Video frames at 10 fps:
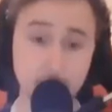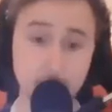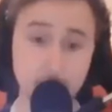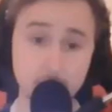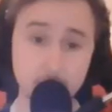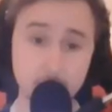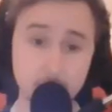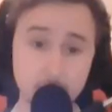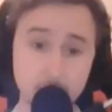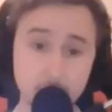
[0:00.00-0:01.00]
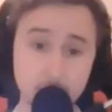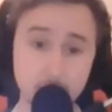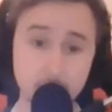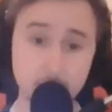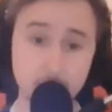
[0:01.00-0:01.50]

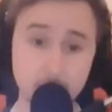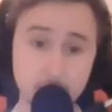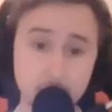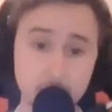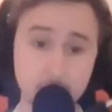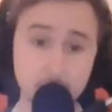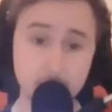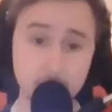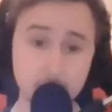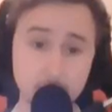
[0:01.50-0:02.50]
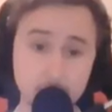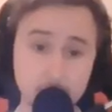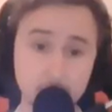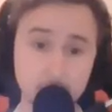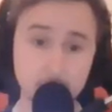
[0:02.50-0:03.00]

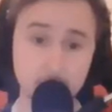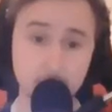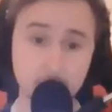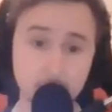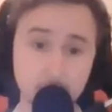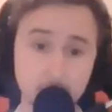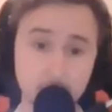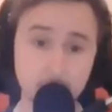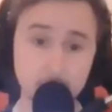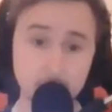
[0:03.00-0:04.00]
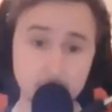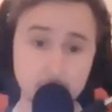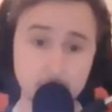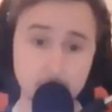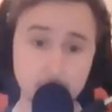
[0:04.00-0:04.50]

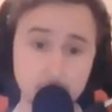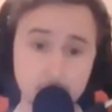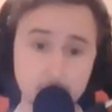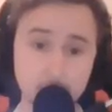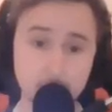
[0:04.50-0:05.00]
(not speaking)